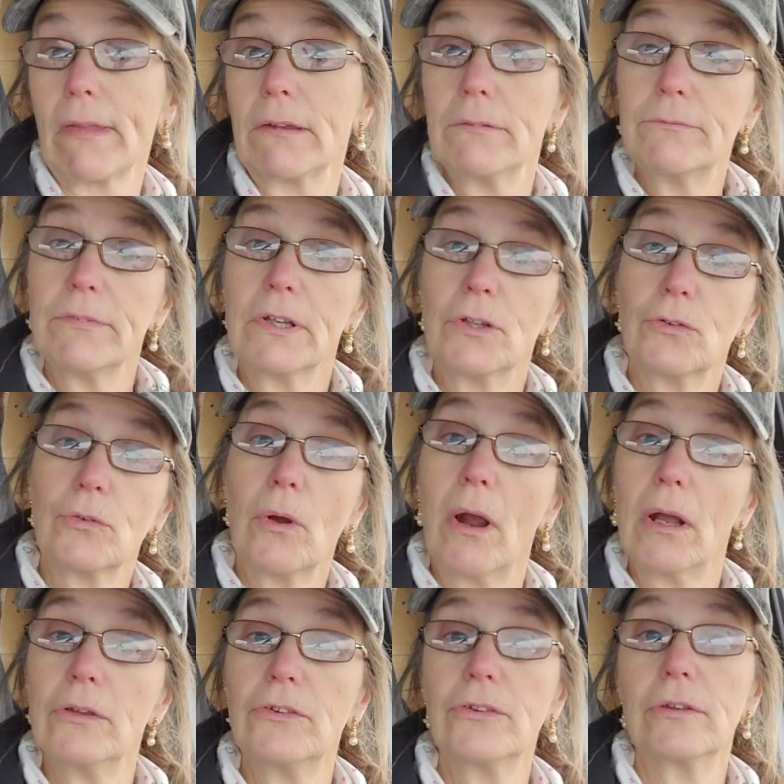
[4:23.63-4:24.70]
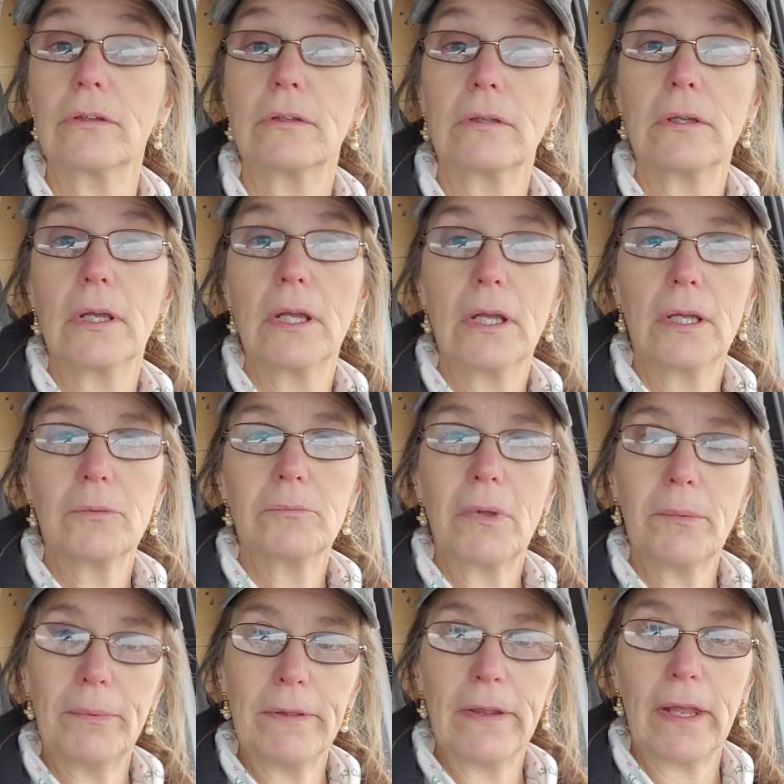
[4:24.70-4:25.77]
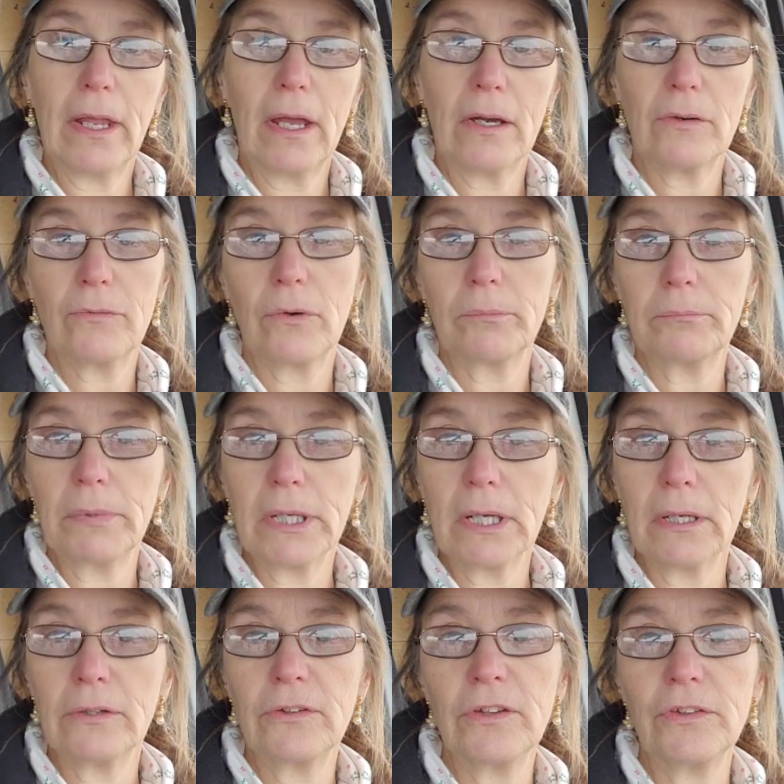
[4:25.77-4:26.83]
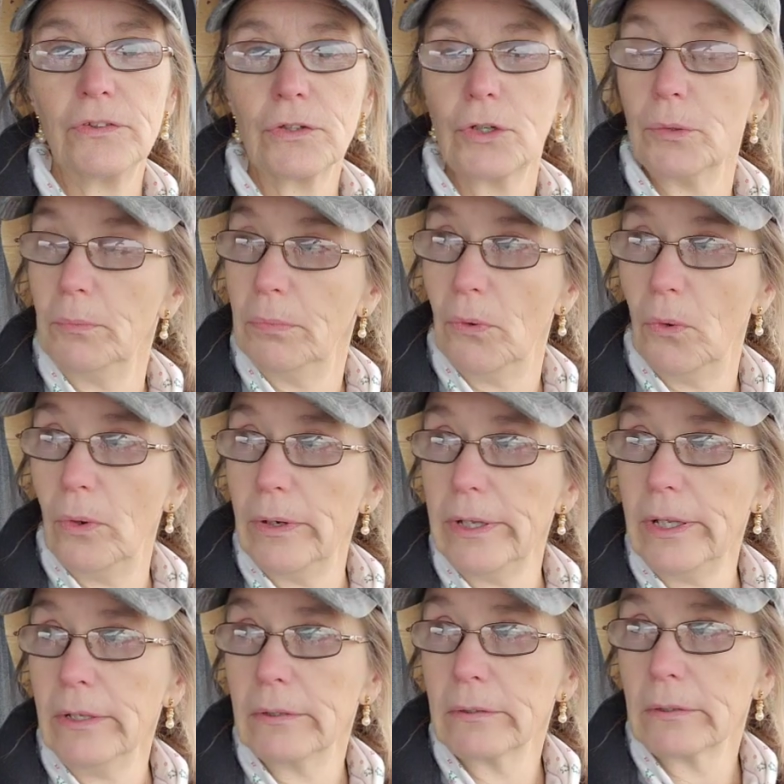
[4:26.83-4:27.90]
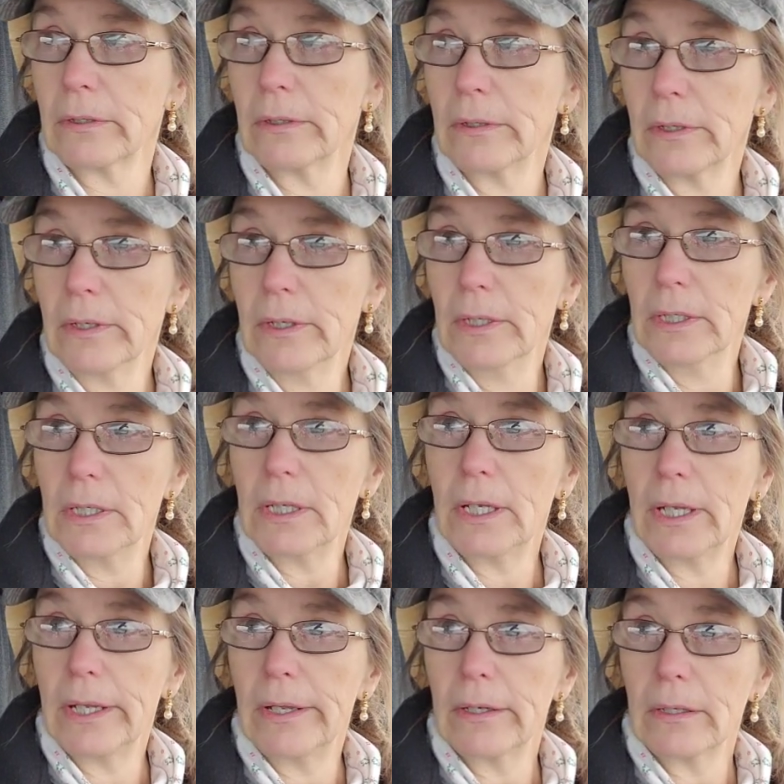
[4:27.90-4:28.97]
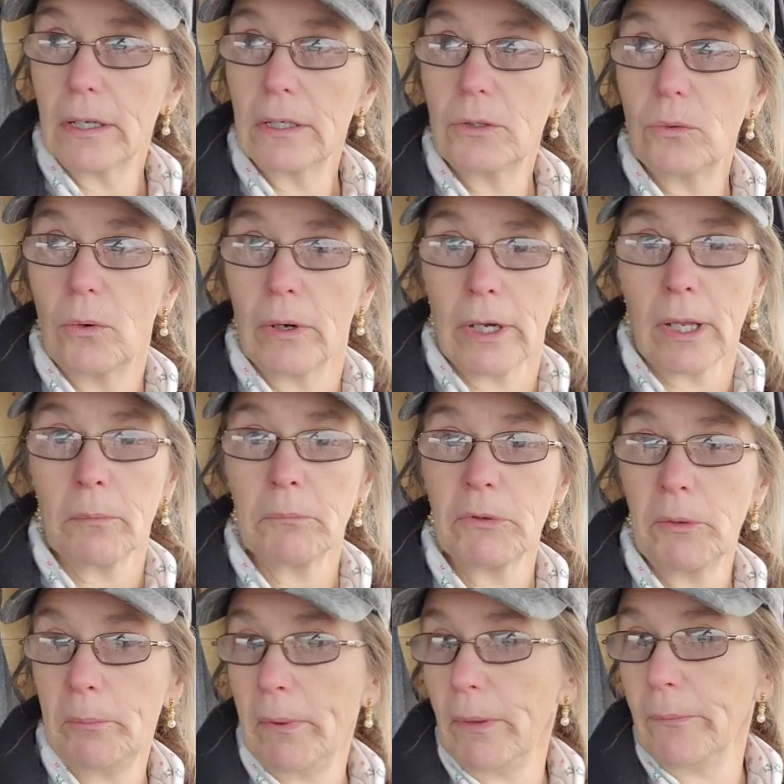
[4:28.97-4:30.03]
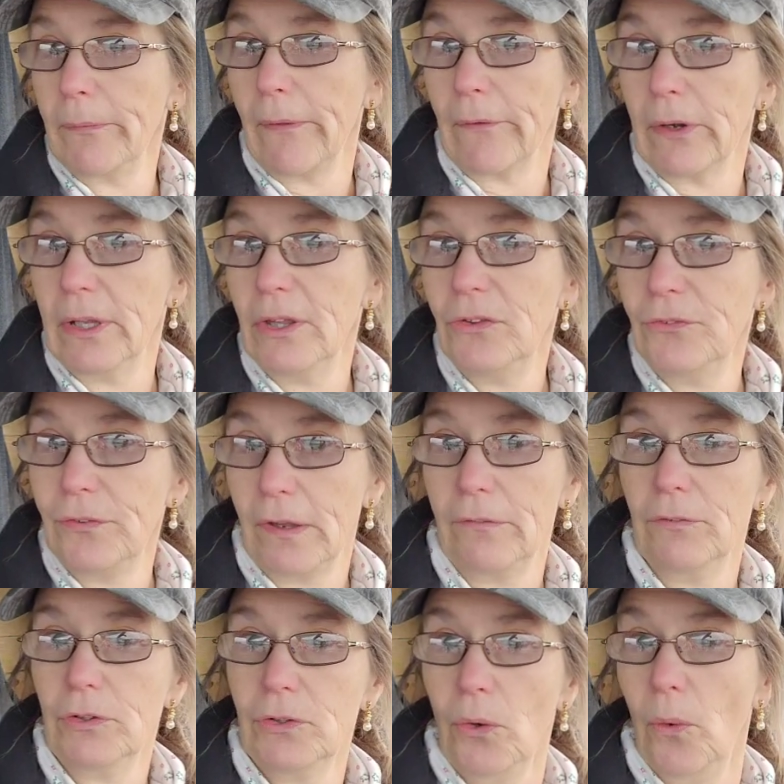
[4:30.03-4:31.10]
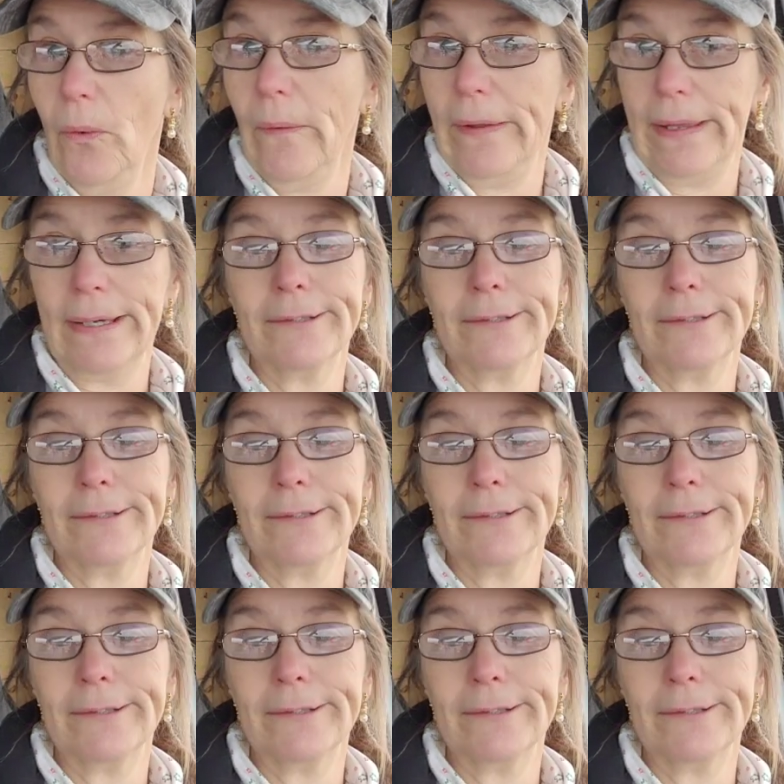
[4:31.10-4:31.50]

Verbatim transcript: fingers crossed, maybe they have them because he's a good boy and I don't want him to be without his favorite toy.